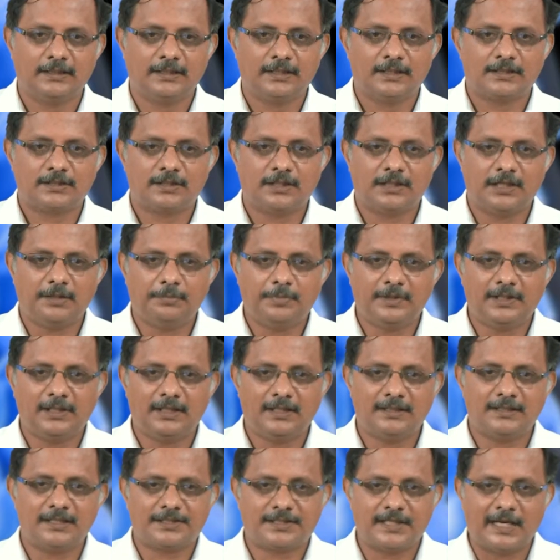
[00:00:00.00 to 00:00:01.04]
So, typically
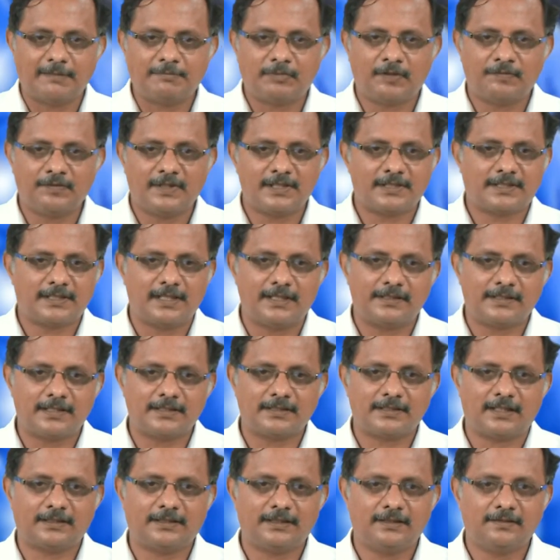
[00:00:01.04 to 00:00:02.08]
the shape of these cells is
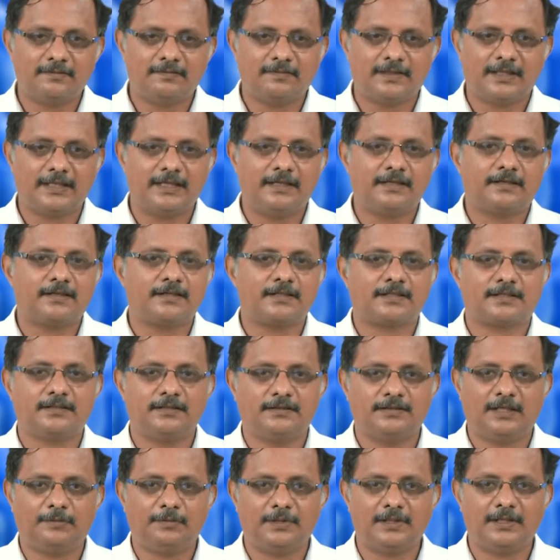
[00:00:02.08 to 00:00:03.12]
nothing very
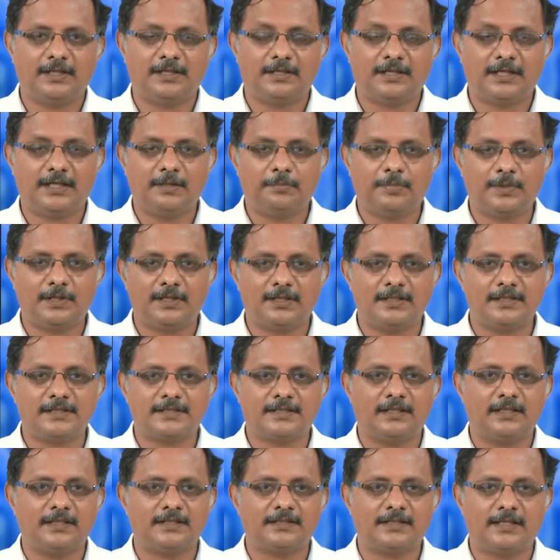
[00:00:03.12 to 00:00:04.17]
interesting. I mean, the typical
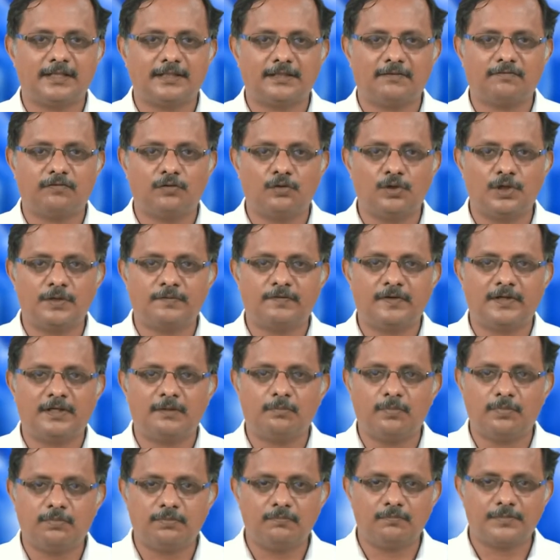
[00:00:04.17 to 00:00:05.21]
cell is like a fluid
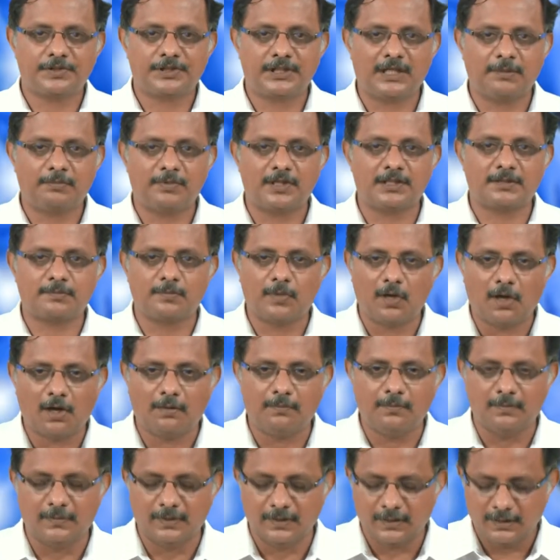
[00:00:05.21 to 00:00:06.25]
filled shapeless
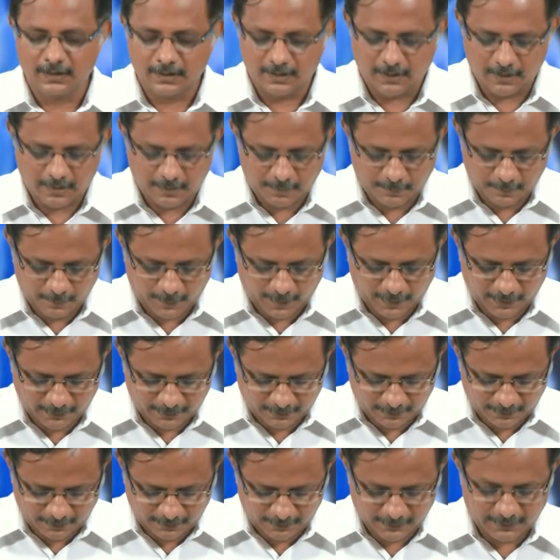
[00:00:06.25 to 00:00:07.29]
blob, but
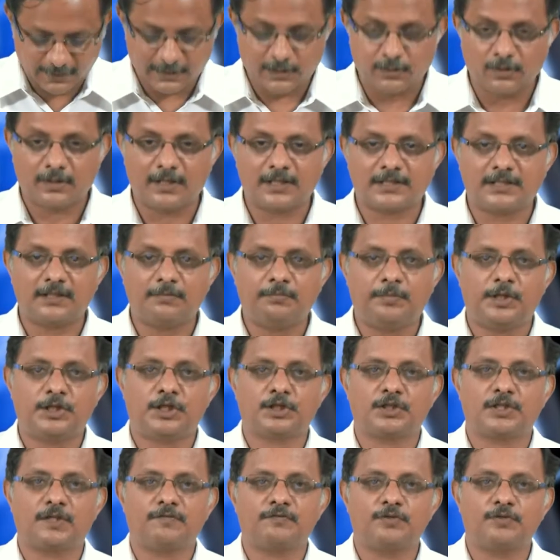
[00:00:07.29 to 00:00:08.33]
just look at some pictures of